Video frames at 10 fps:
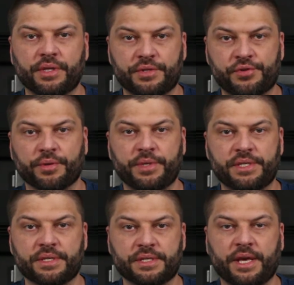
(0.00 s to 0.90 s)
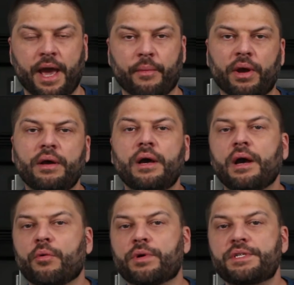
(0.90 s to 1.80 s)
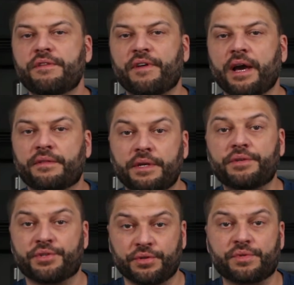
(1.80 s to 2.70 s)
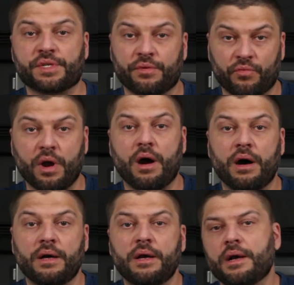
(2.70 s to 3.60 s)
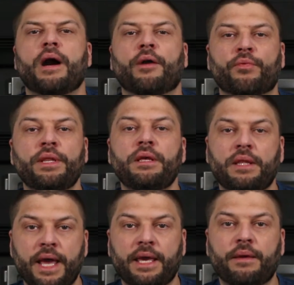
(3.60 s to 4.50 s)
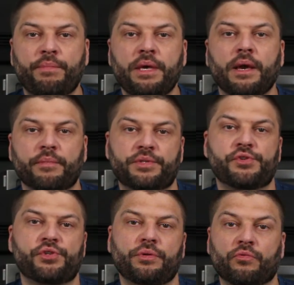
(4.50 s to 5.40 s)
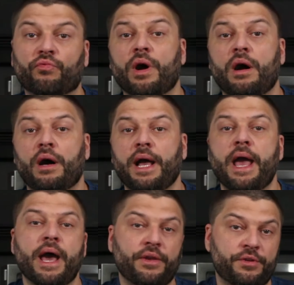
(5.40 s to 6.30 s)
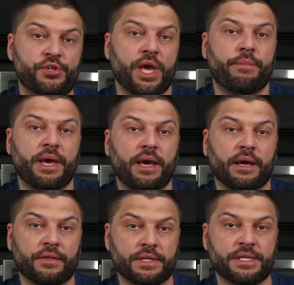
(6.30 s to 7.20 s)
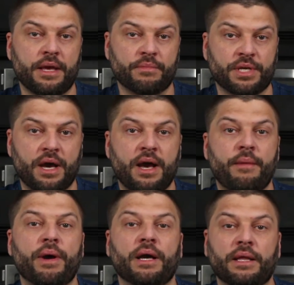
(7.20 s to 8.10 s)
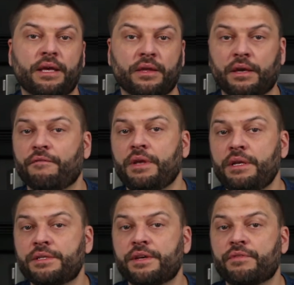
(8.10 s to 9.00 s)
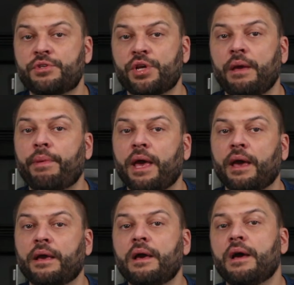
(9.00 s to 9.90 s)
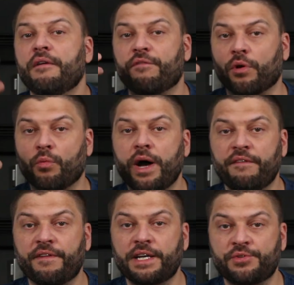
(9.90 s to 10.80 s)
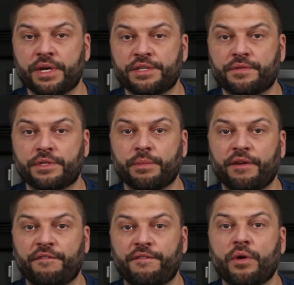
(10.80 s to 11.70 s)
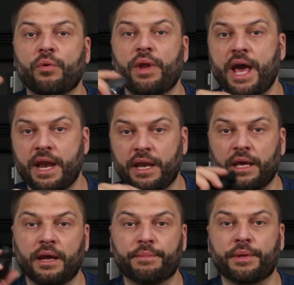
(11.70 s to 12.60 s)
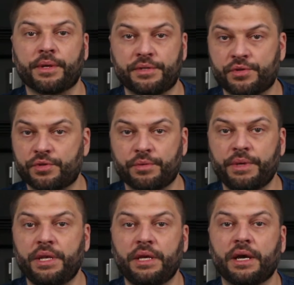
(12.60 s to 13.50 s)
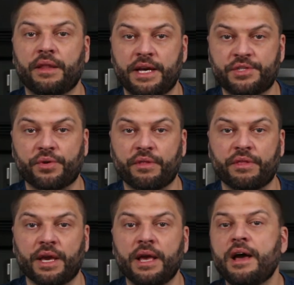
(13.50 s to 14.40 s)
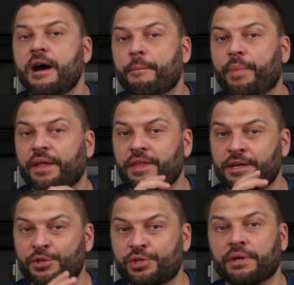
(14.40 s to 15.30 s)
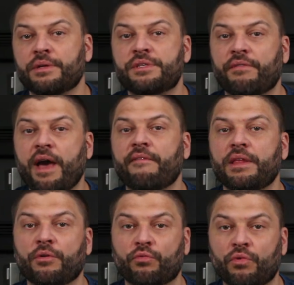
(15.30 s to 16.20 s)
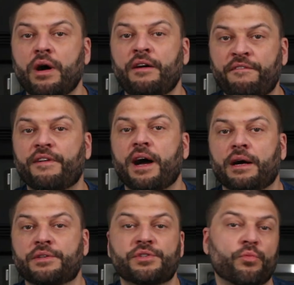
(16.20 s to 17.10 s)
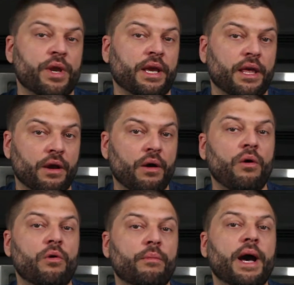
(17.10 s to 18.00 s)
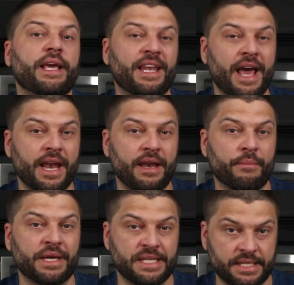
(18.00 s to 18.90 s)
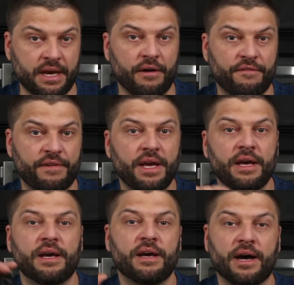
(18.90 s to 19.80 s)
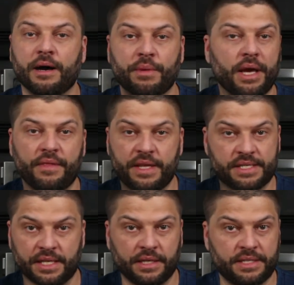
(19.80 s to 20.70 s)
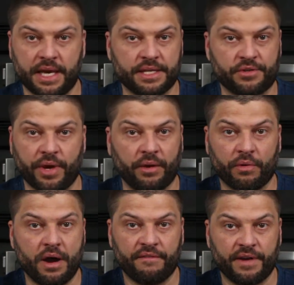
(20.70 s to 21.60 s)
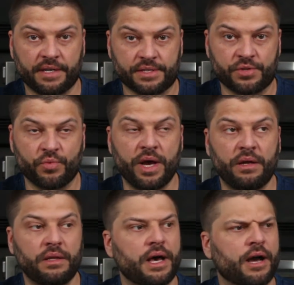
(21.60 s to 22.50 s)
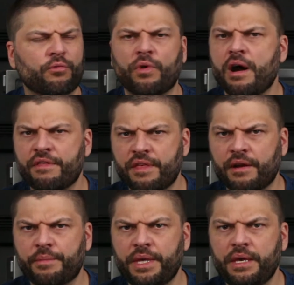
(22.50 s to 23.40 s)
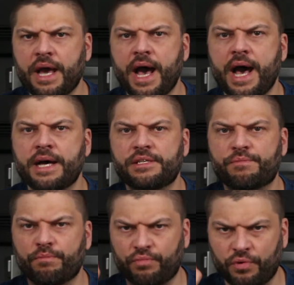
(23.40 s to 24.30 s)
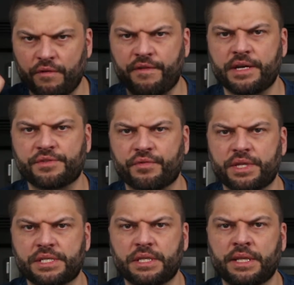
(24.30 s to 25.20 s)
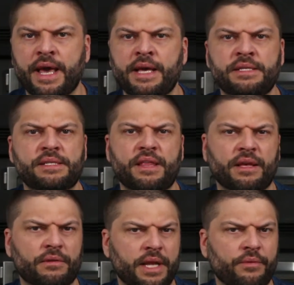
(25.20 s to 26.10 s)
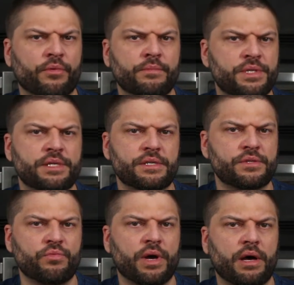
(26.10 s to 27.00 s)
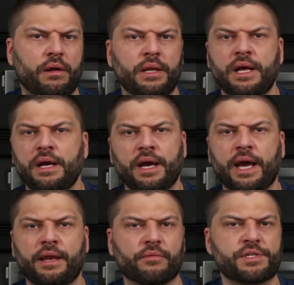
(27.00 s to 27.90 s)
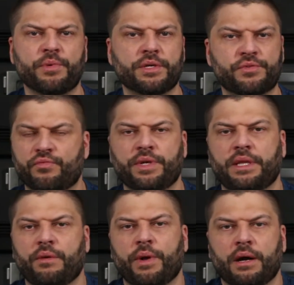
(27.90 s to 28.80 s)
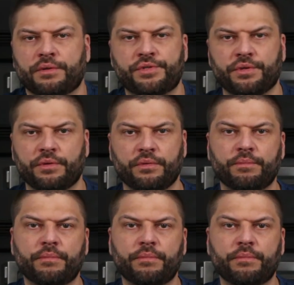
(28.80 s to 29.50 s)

that drew me to this camera was the fact that it shoots in RAW. I really like being able to shoot RAW and JPEG at the same time. I like the convenience of the JPEG for Wi-Fi transfer to my phone, editing and uploading to social media, that sort of thing. But the insurance of having the RAW file, so when I get home, I can edit it myself. And this thing takes great RAW files as well. RAW Therapy has profiles for this lens. I think Lightroom does as well, and it responds really well to